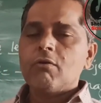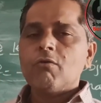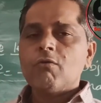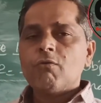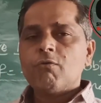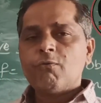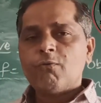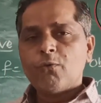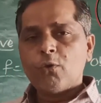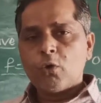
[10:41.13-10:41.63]

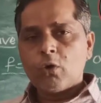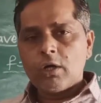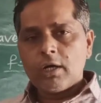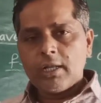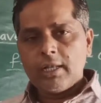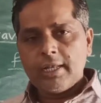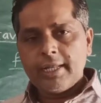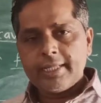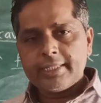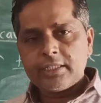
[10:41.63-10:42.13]

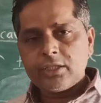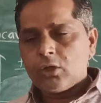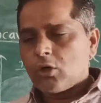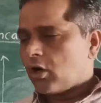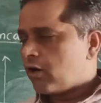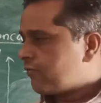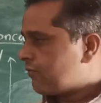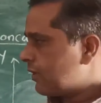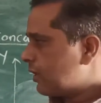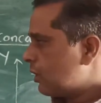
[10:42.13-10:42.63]
Focal length
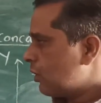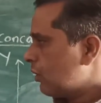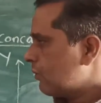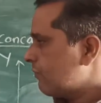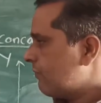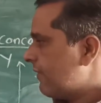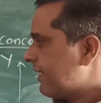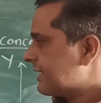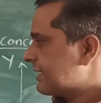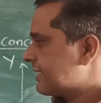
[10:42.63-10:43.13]
of a
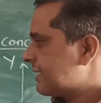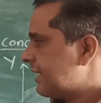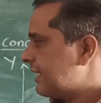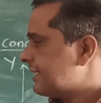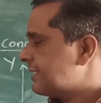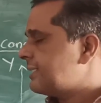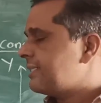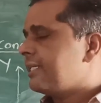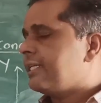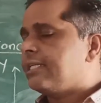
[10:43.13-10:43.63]
convex
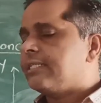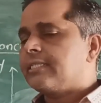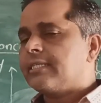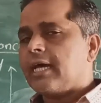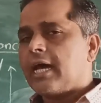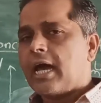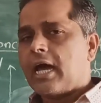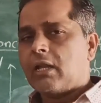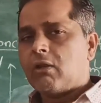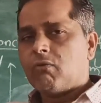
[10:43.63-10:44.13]
lens
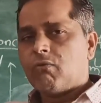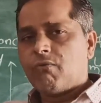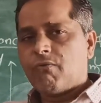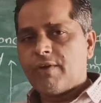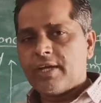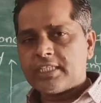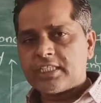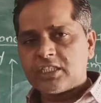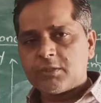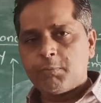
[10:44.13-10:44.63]
is
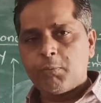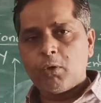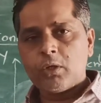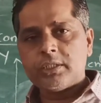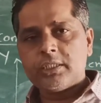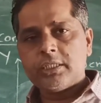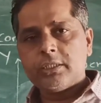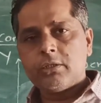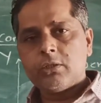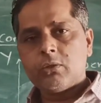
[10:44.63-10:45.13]
always
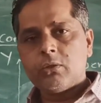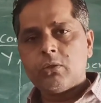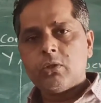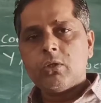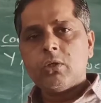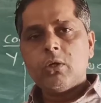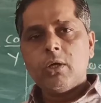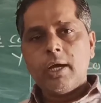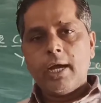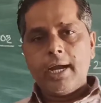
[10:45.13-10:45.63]

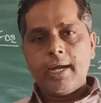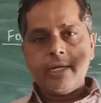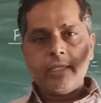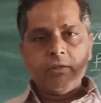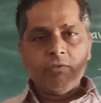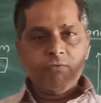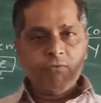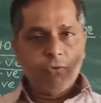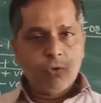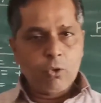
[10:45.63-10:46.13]
positive and
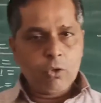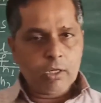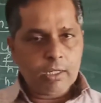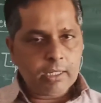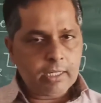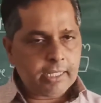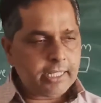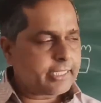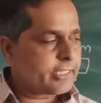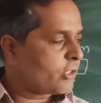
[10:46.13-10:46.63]
the
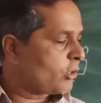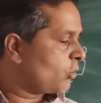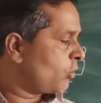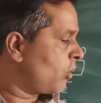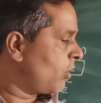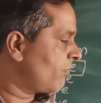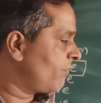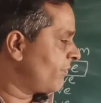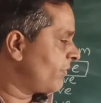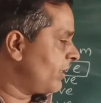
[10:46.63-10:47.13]
focal length
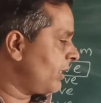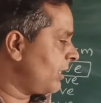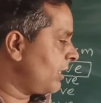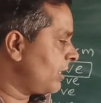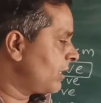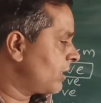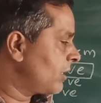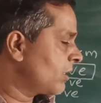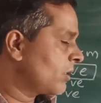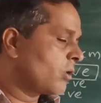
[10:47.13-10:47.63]
of
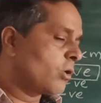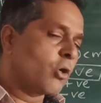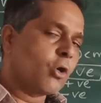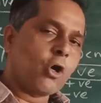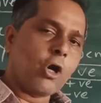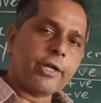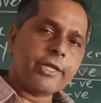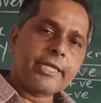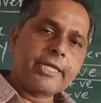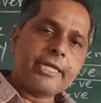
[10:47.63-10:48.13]
a
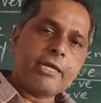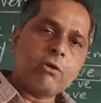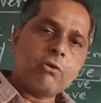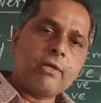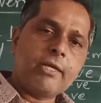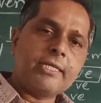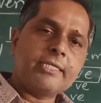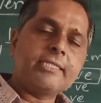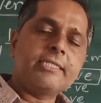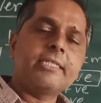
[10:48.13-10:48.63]
concave
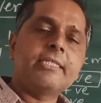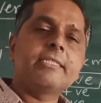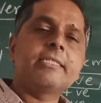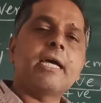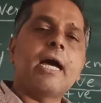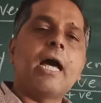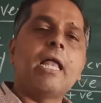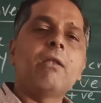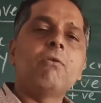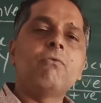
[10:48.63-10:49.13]
lens
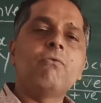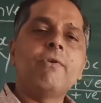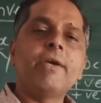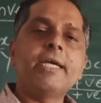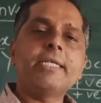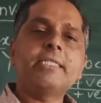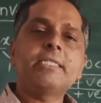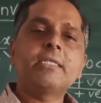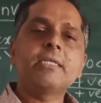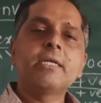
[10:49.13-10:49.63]
is
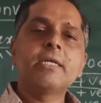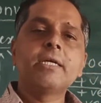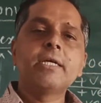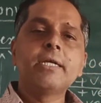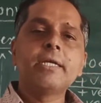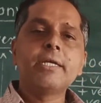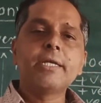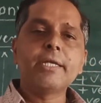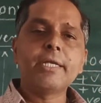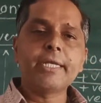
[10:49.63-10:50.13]

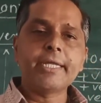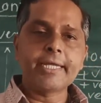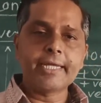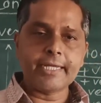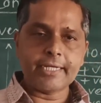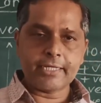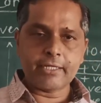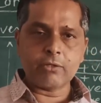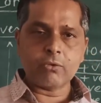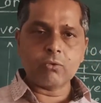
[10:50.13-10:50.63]
always
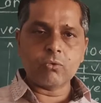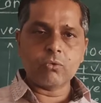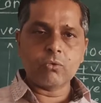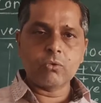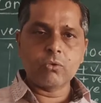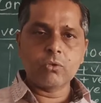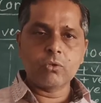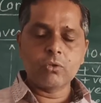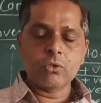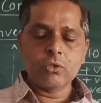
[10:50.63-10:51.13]
negative.
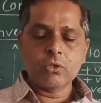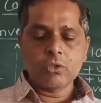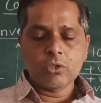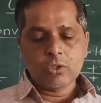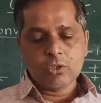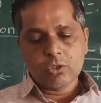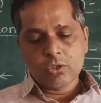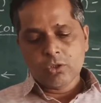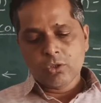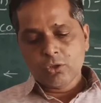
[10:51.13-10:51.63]

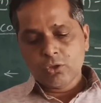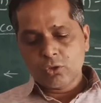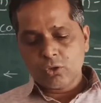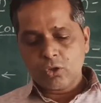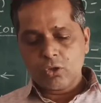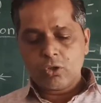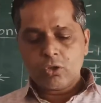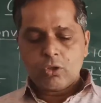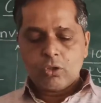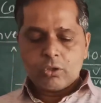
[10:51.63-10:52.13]

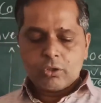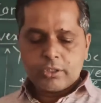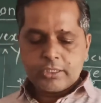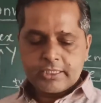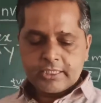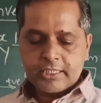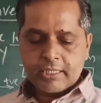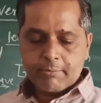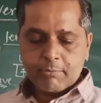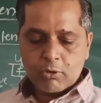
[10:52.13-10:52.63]
So this
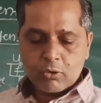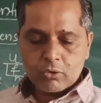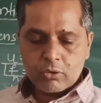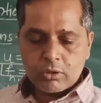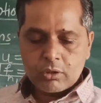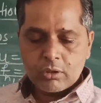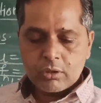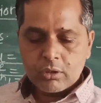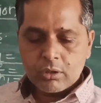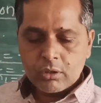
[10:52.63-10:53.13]
is
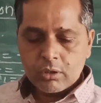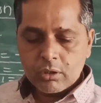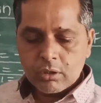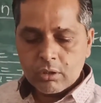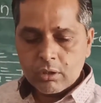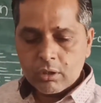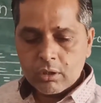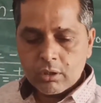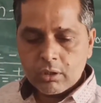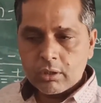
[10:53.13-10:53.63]
about
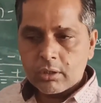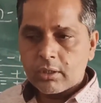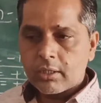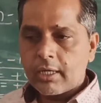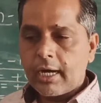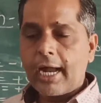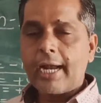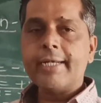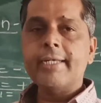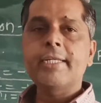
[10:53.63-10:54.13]

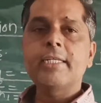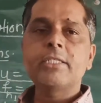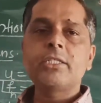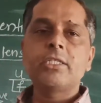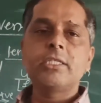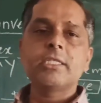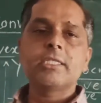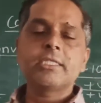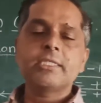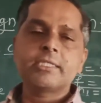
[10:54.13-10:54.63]

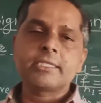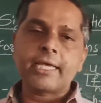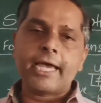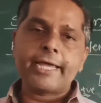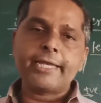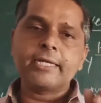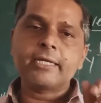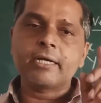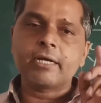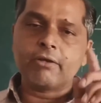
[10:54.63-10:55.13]
Cartesian
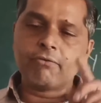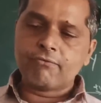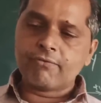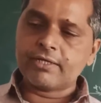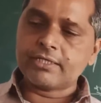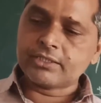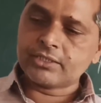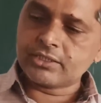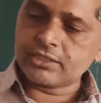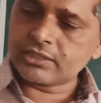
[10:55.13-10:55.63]
sign
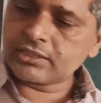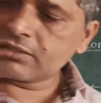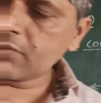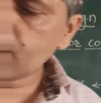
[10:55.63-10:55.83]
conventions